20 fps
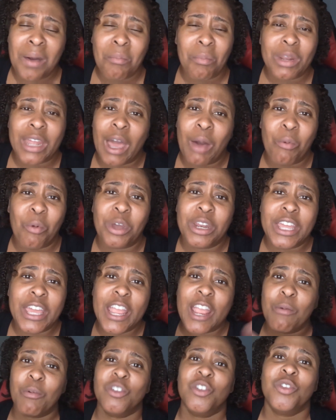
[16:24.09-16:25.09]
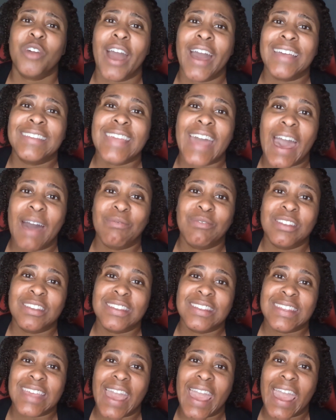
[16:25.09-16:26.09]
But I want to hear what you guys have to
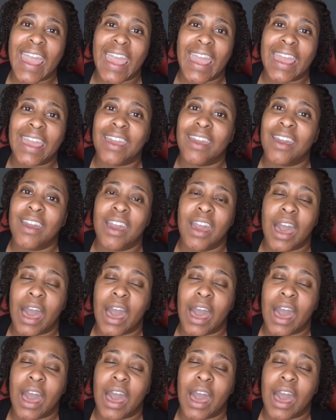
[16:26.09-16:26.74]
say.